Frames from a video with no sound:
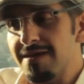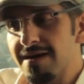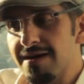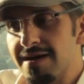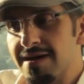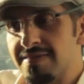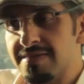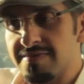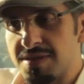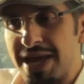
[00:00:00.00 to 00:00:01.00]

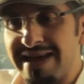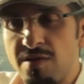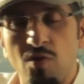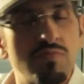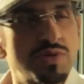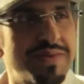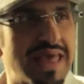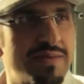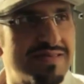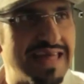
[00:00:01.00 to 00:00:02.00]
the channel almost
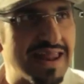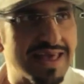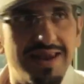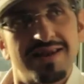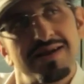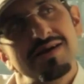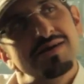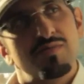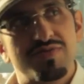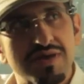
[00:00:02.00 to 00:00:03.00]
became hysterical
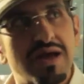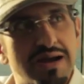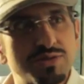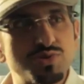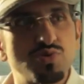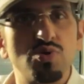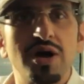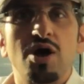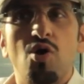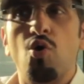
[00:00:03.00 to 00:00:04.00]
with regards
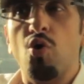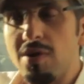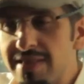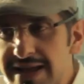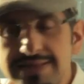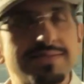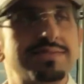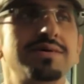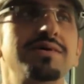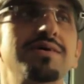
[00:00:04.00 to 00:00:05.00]
to all
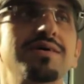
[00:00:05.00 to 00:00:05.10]
its